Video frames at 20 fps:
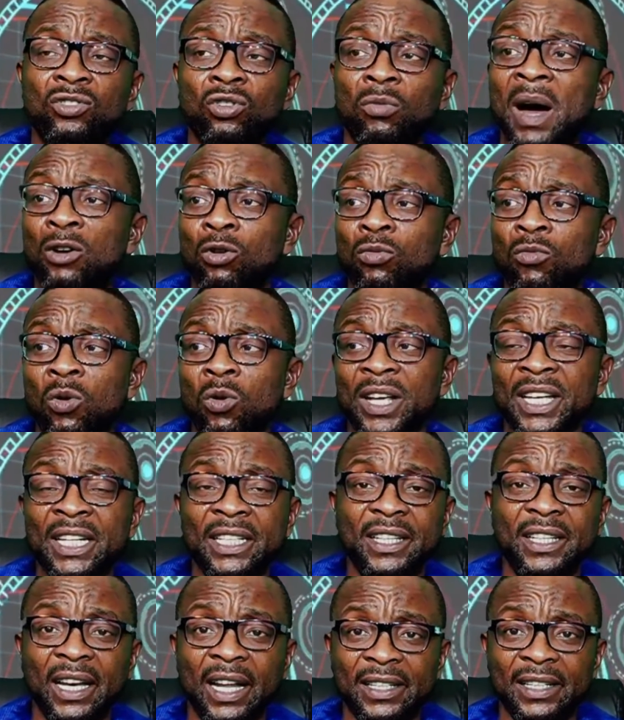ro kini dele
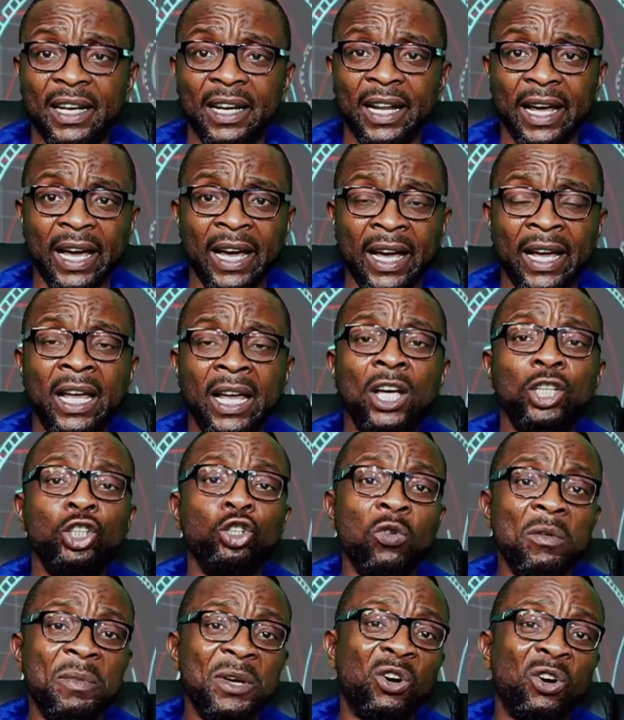dele you will be
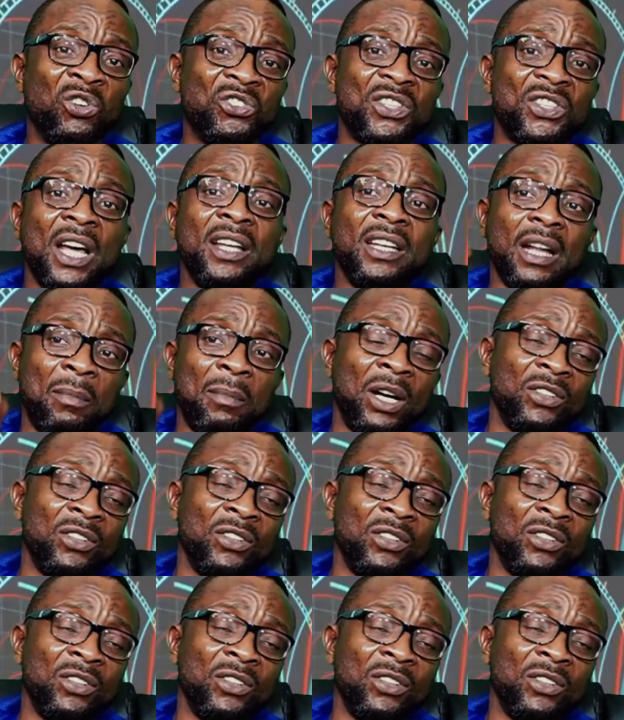concerned about